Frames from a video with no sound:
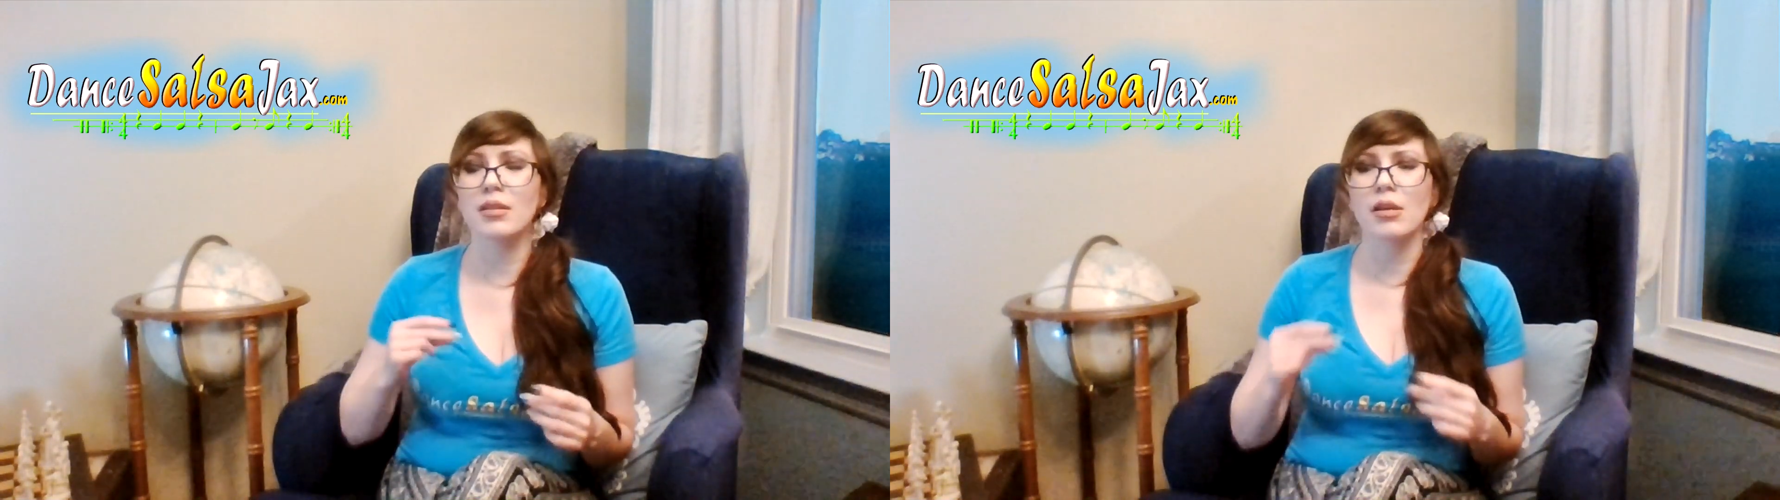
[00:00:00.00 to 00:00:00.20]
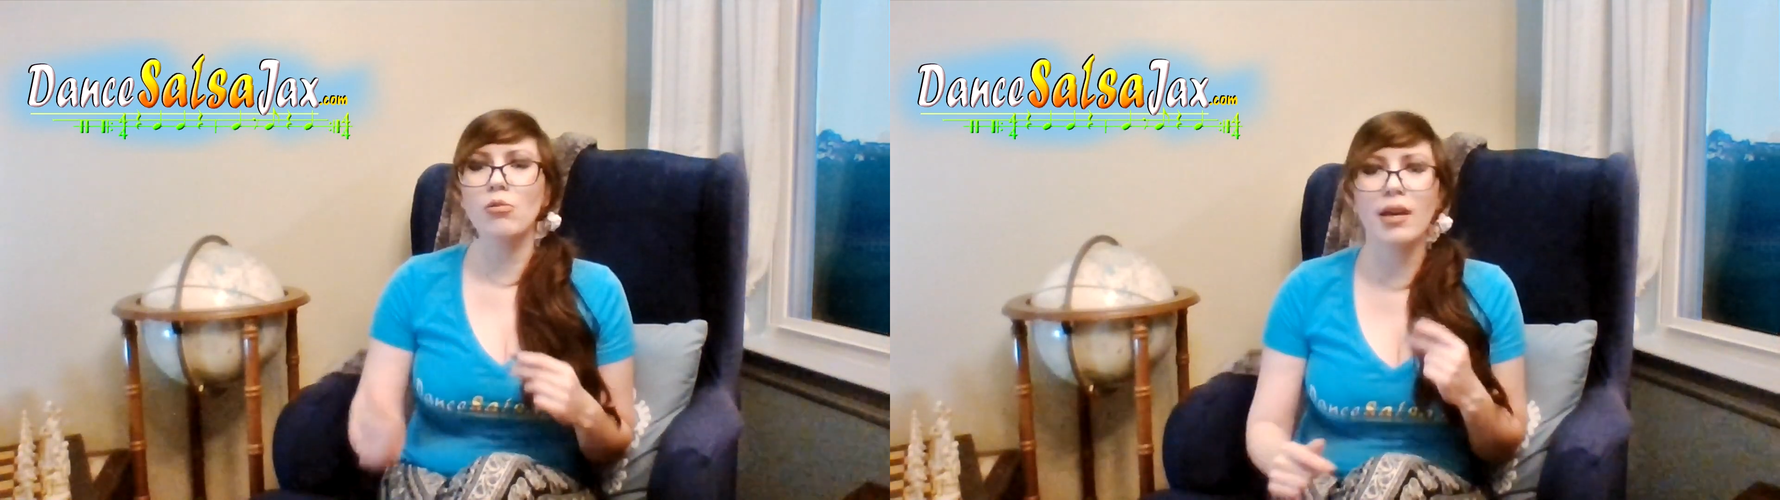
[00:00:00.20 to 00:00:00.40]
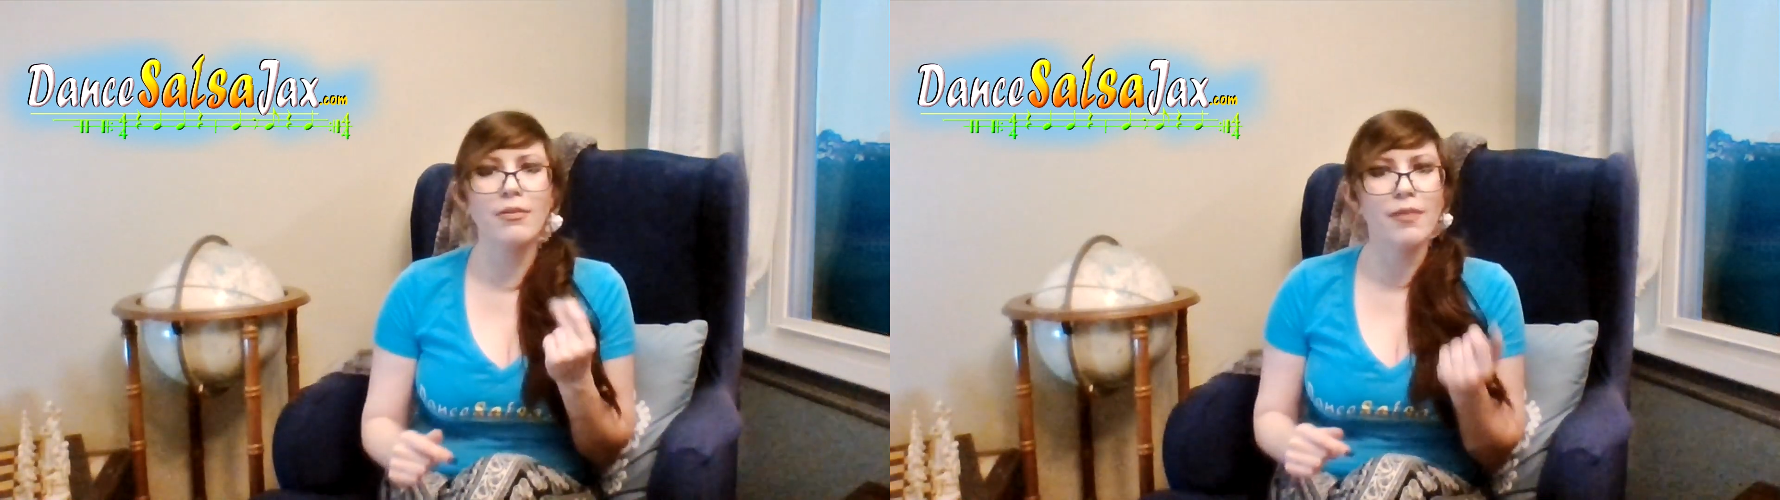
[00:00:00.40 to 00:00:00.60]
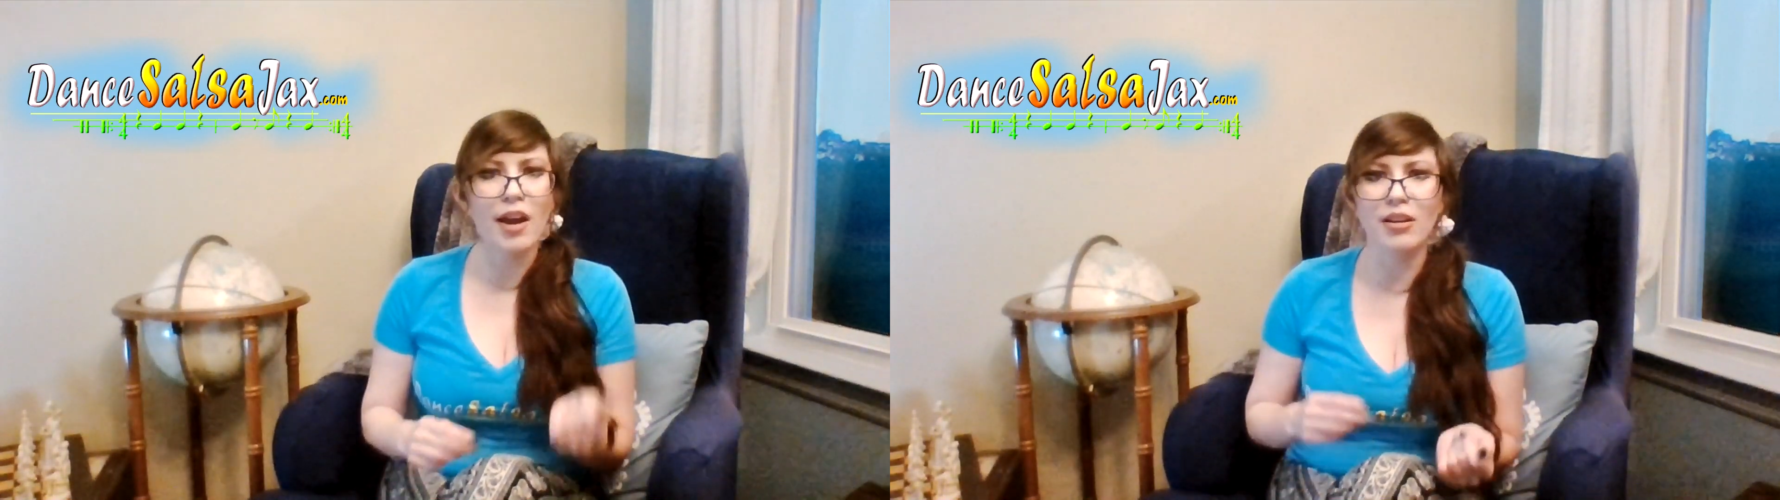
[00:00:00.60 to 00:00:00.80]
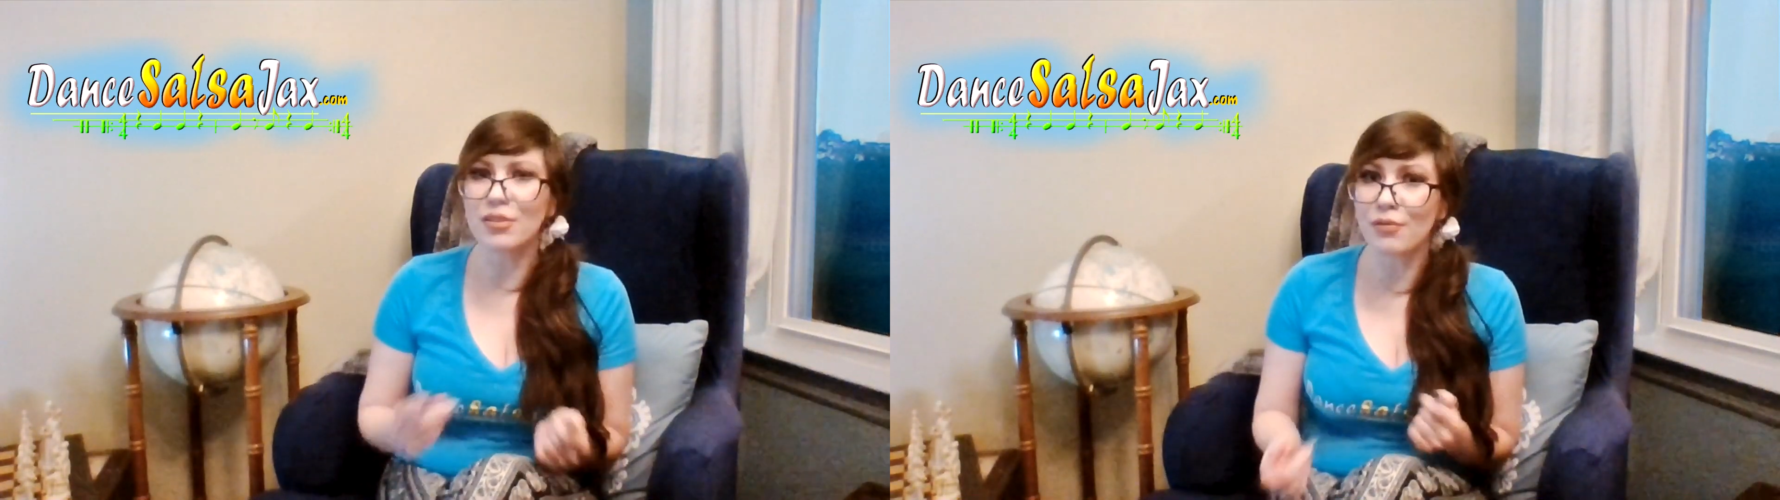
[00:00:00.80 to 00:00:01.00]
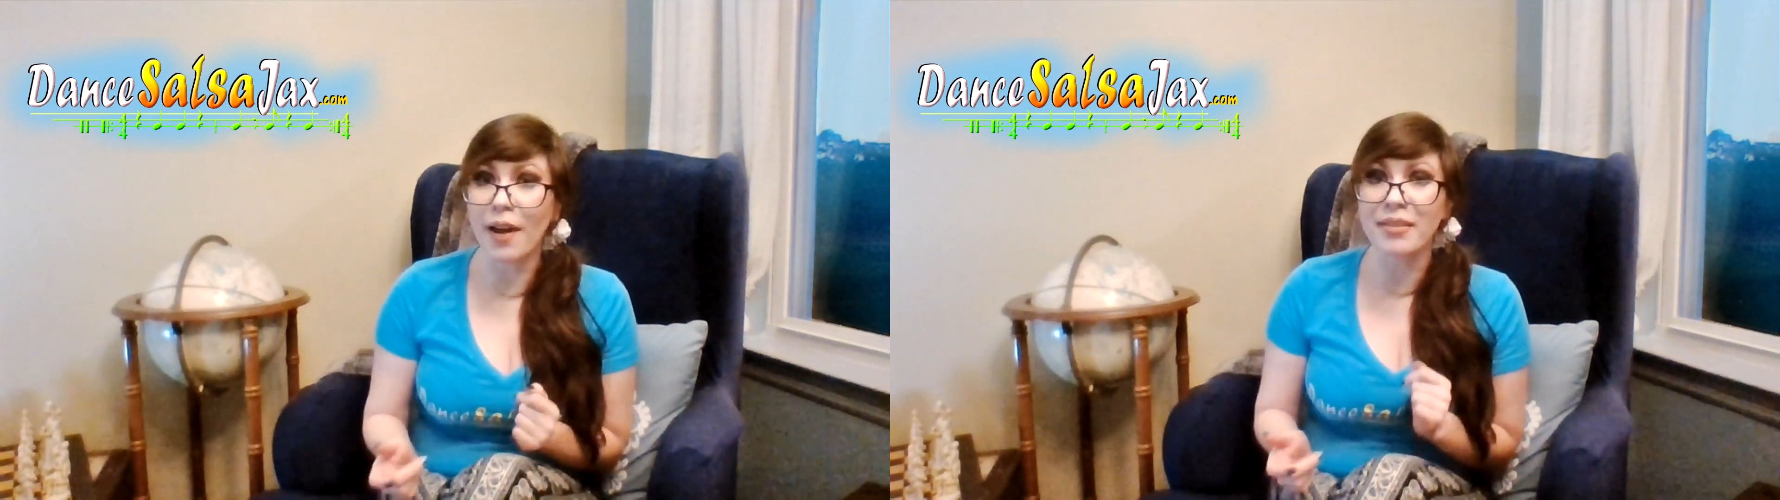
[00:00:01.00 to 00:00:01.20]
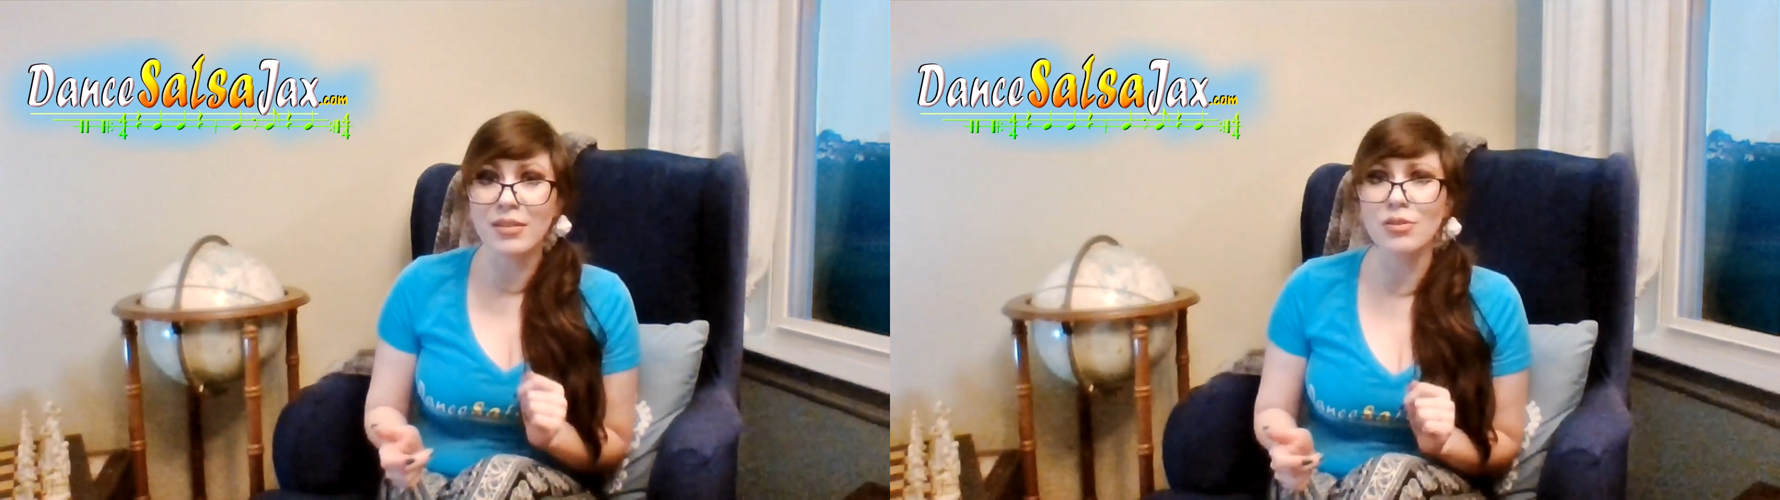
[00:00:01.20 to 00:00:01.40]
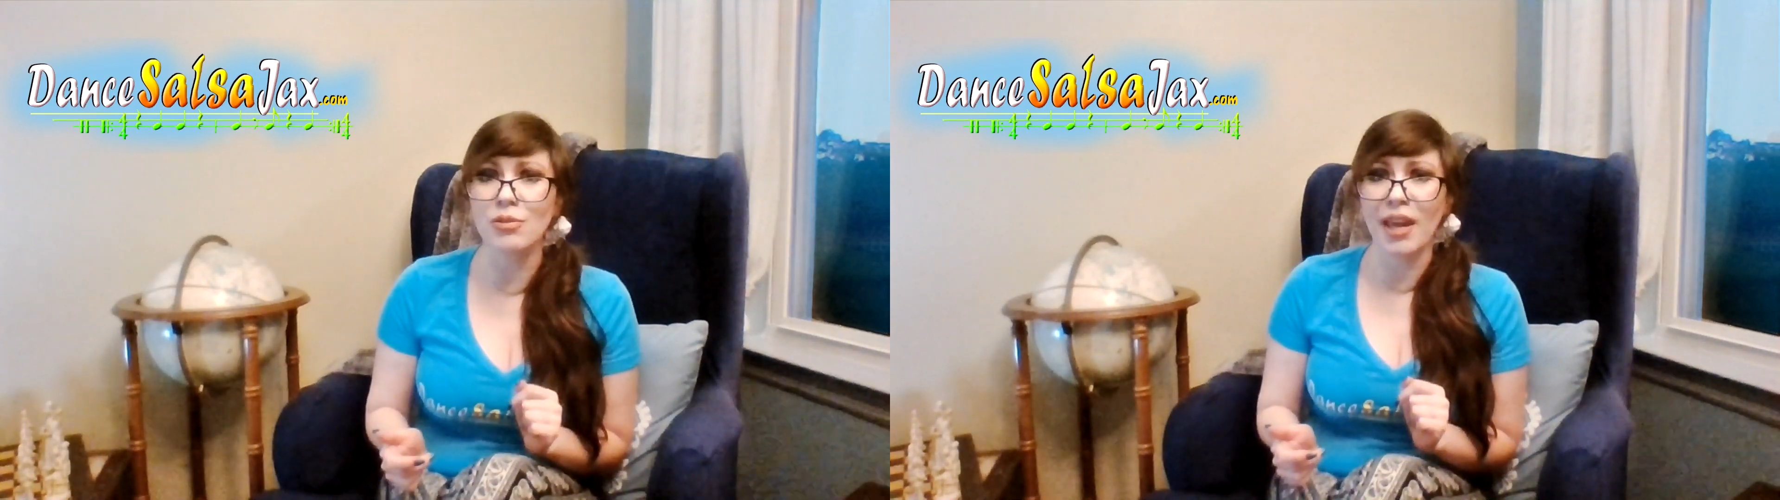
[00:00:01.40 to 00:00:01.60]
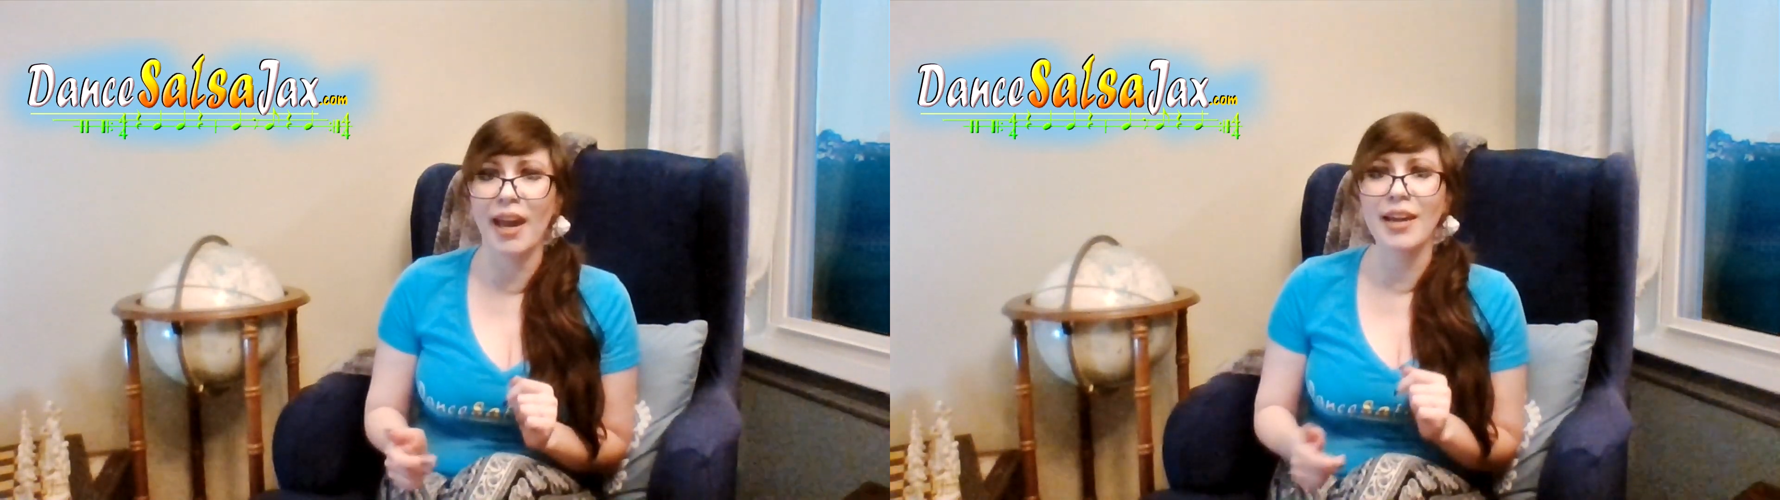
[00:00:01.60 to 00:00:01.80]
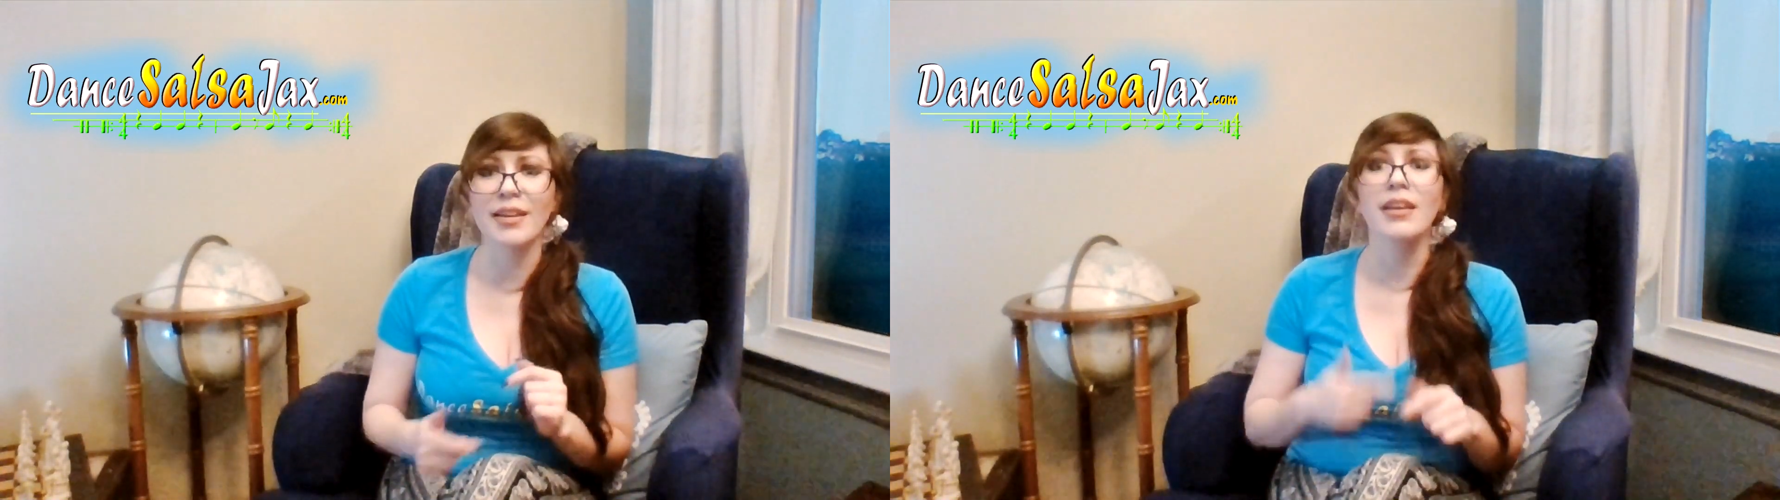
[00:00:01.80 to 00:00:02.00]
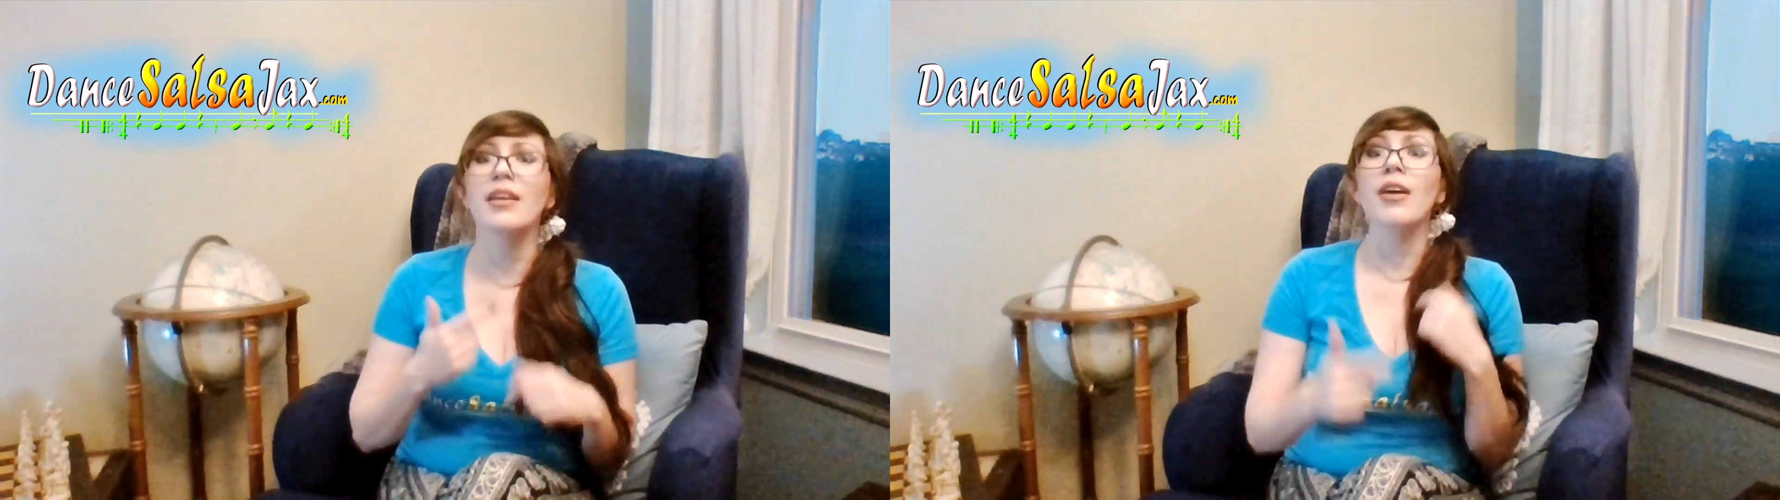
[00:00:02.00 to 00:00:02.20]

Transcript: to quick fire as fast as you can